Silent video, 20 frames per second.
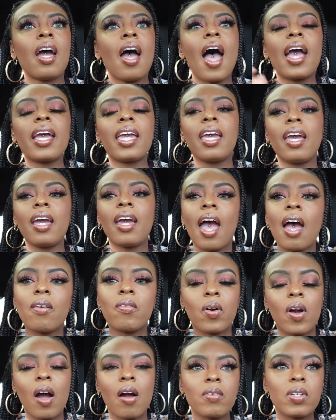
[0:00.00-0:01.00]
I can't have
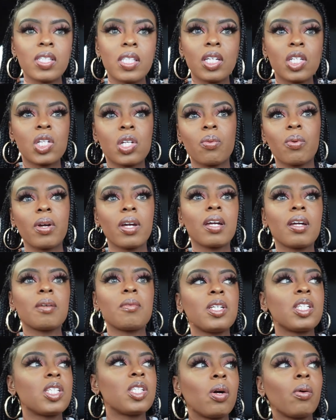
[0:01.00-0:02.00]
a conversation with him.
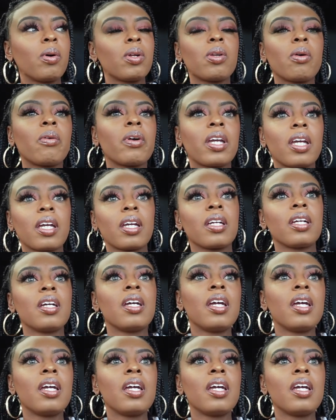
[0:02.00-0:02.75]
It's so annoying.